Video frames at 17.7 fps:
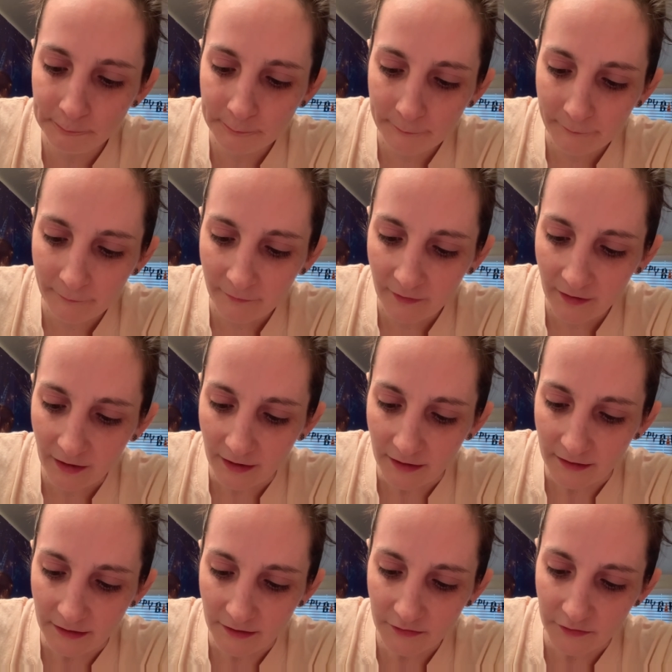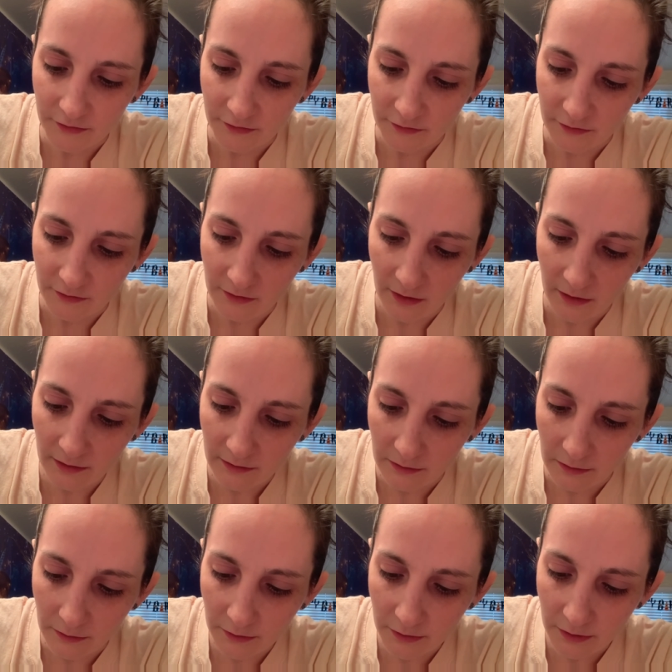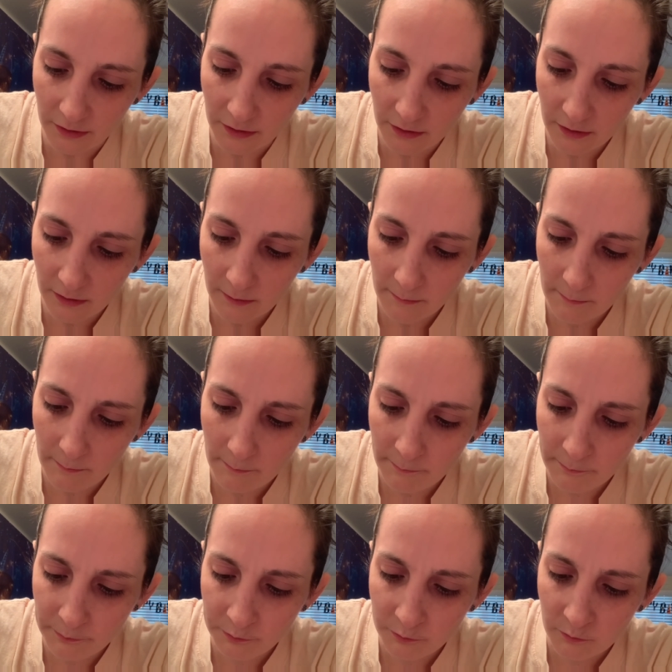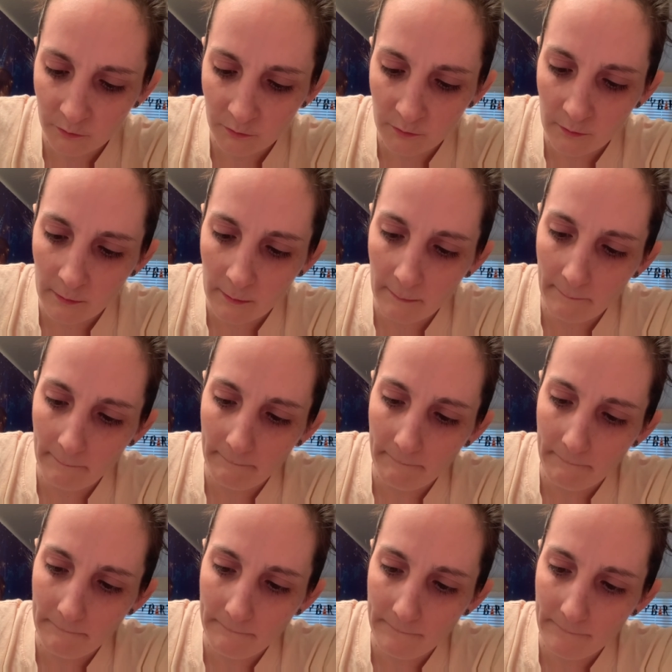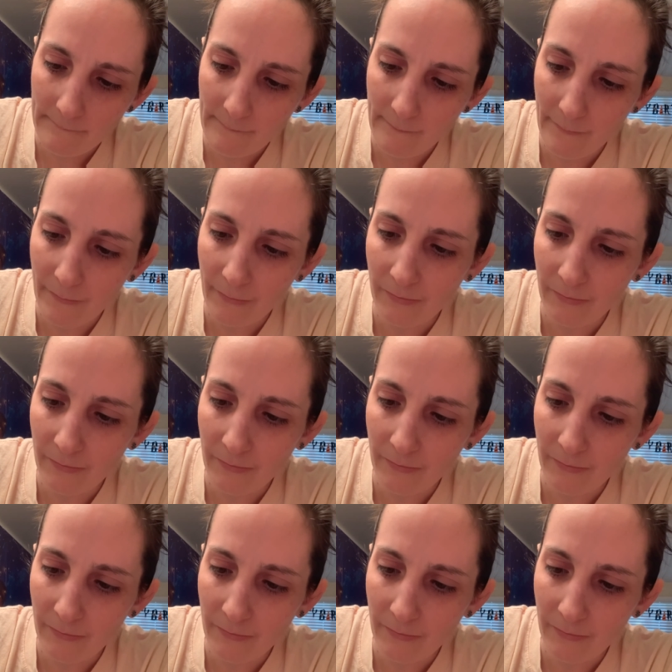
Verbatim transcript: and this does not oh, look there's a little bit of meat. There you go. Just try that.